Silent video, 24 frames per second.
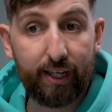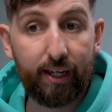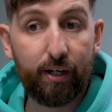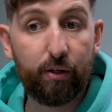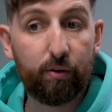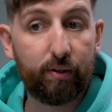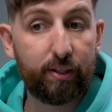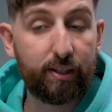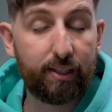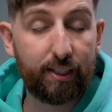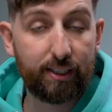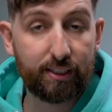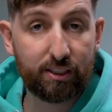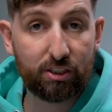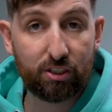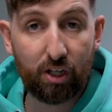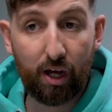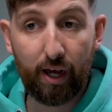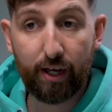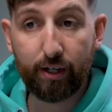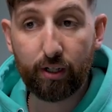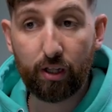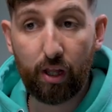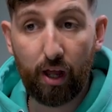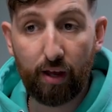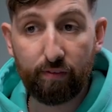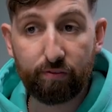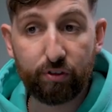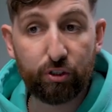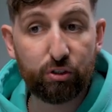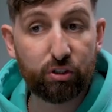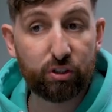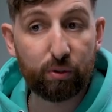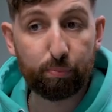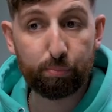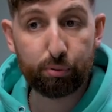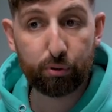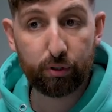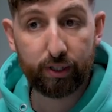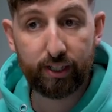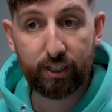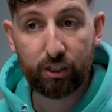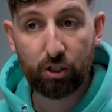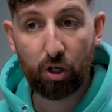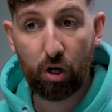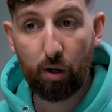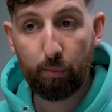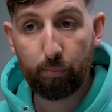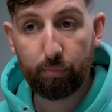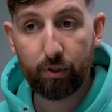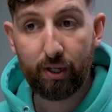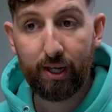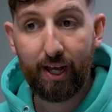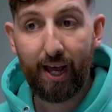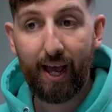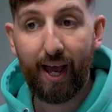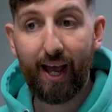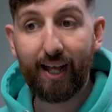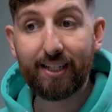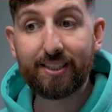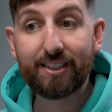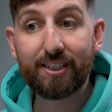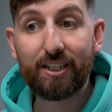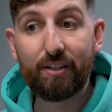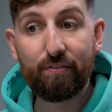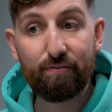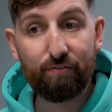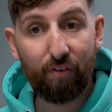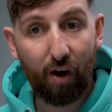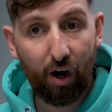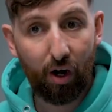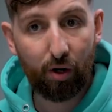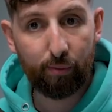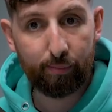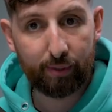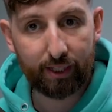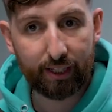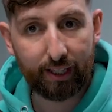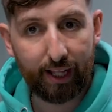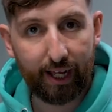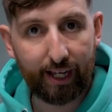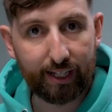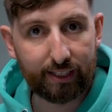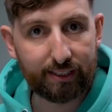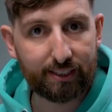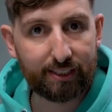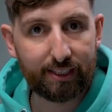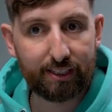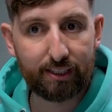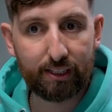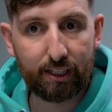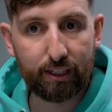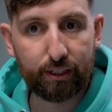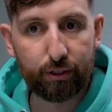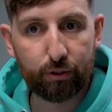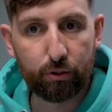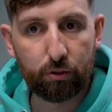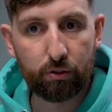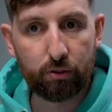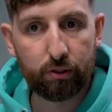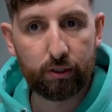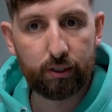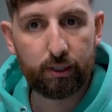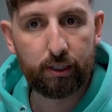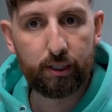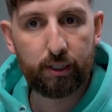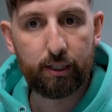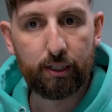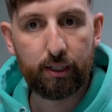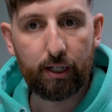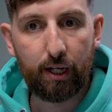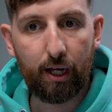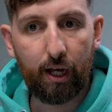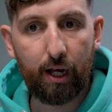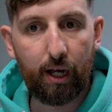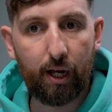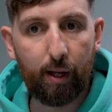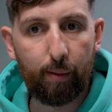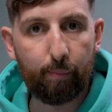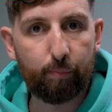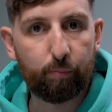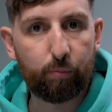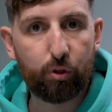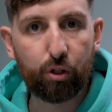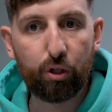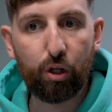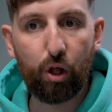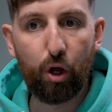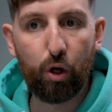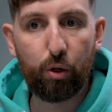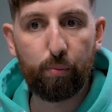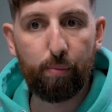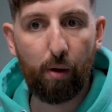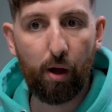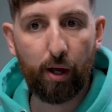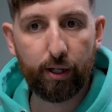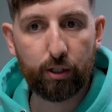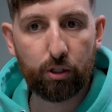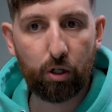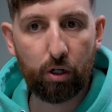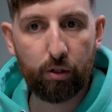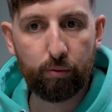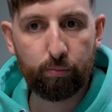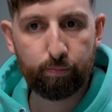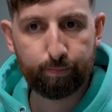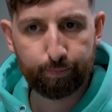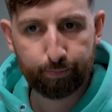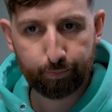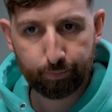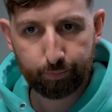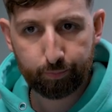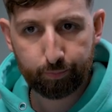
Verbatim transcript: Here in this title, I've used a pre-comp as an environment layer. See the little um, globe icon?